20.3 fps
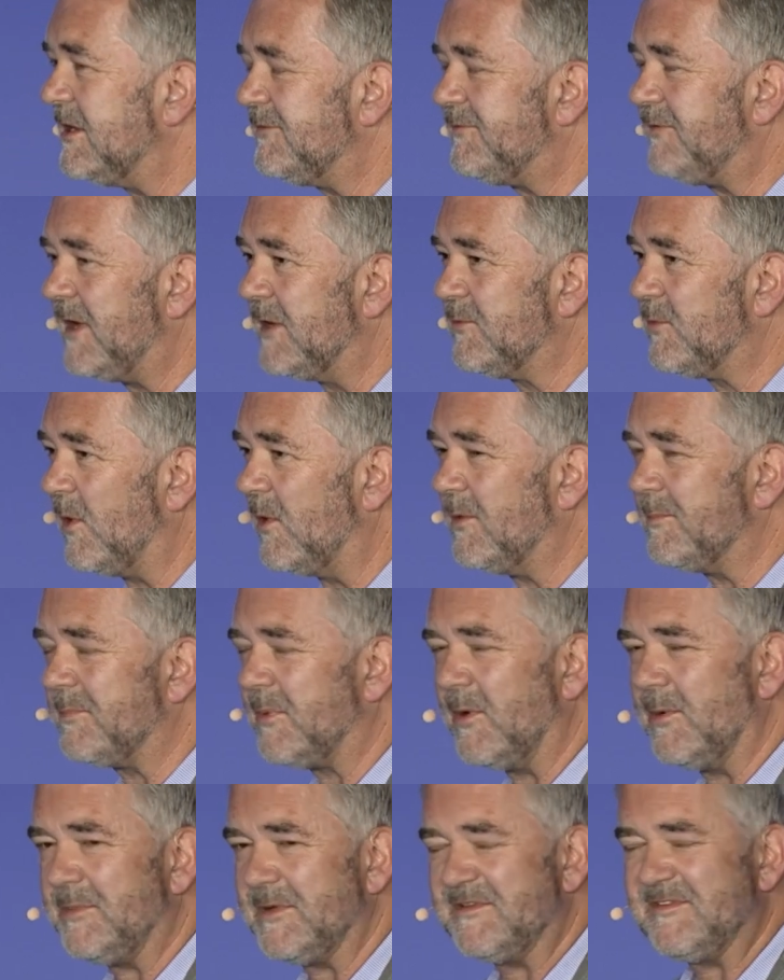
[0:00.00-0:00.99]
defined role and
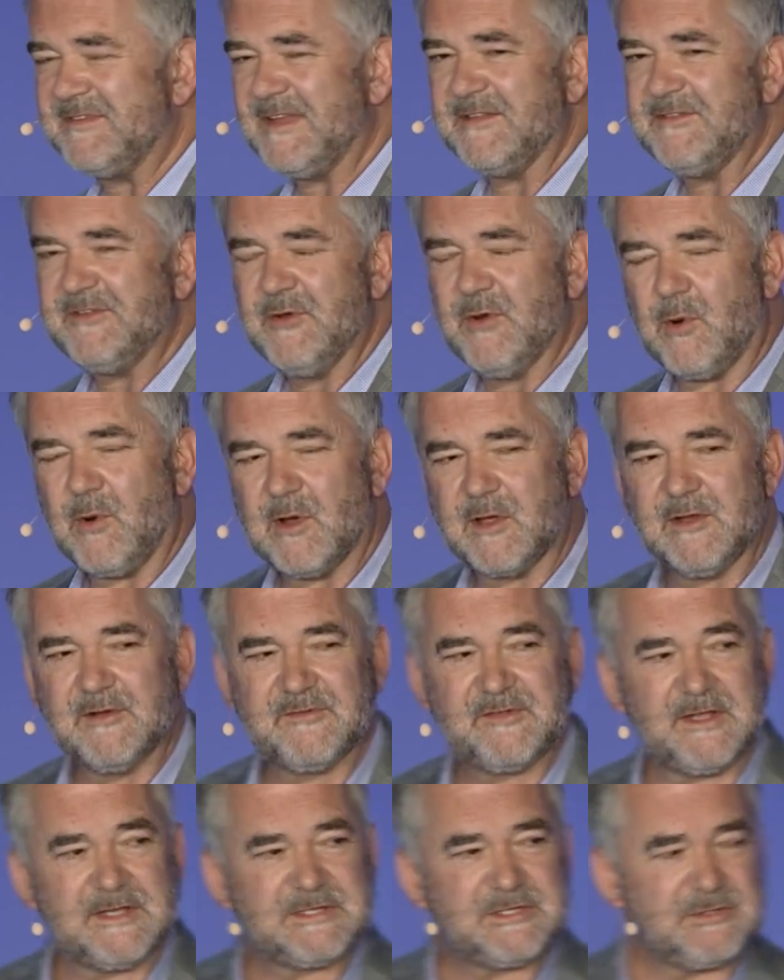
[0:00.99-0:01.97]
purpose sets your
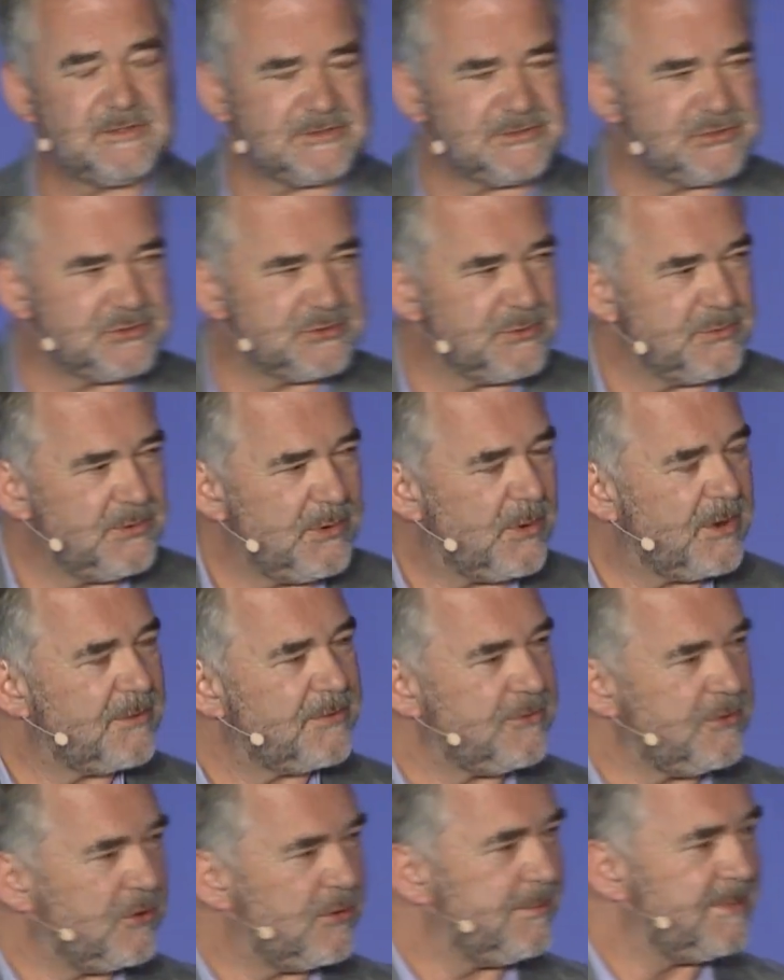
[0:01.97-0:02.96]
organizational true
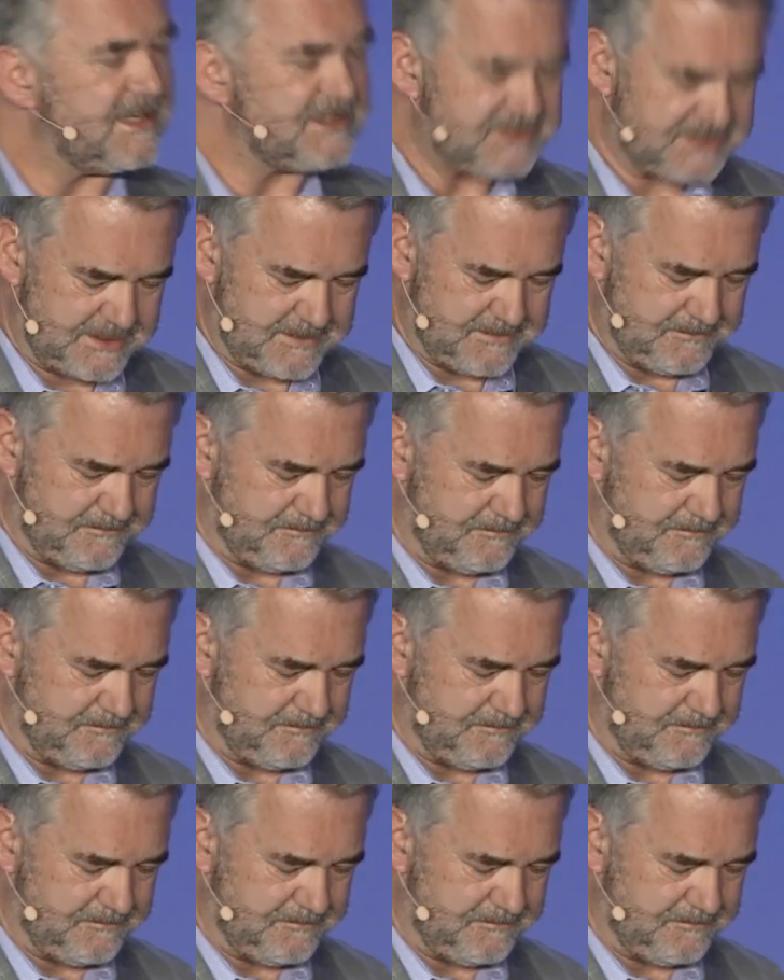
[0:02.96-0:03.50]
north or your mission.